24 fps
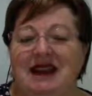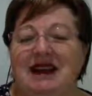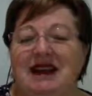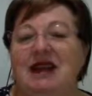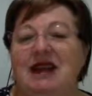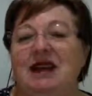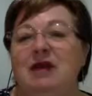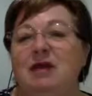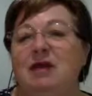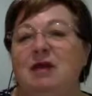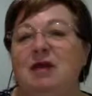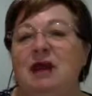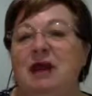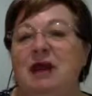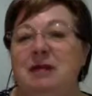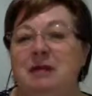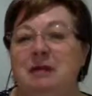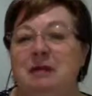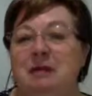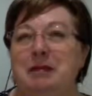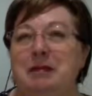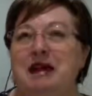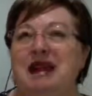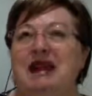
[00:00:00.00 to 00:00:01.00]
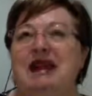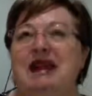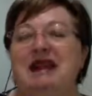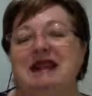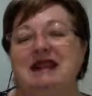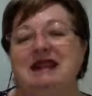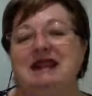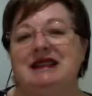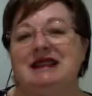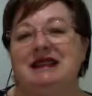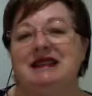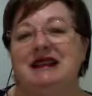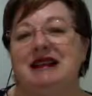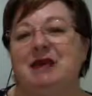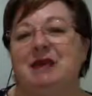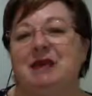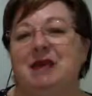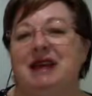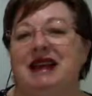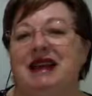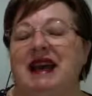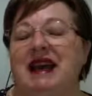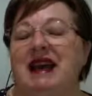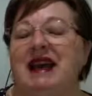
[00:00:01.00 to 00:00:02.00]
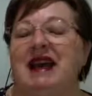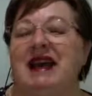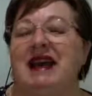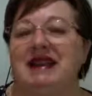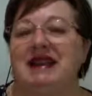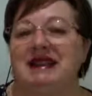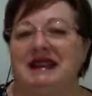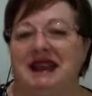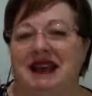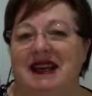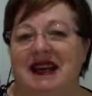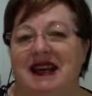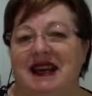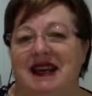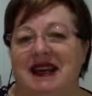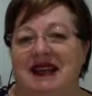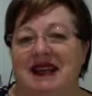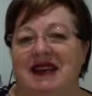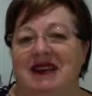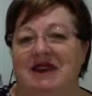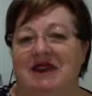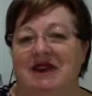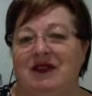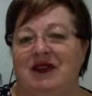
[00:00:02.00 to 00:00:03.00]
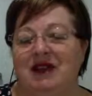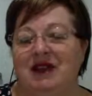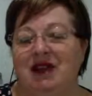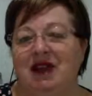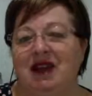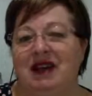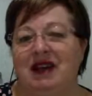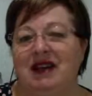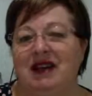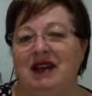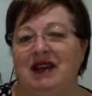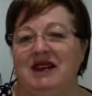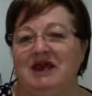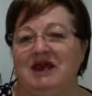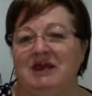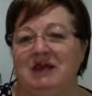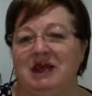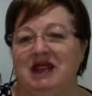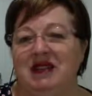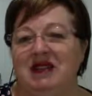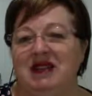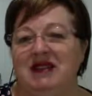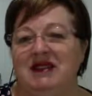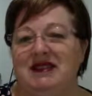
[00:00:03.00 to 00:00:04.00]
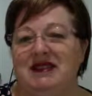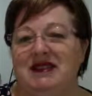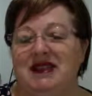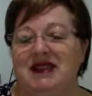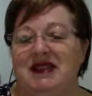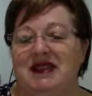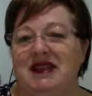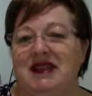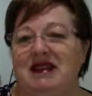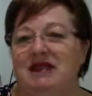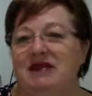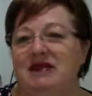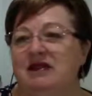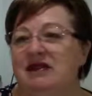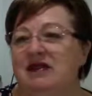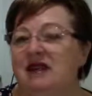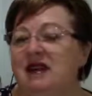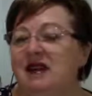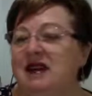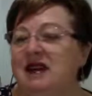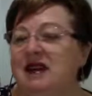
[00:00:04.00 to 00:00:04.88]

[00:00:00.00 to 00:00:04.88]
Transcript: it means that we can take a variety of measures to heal.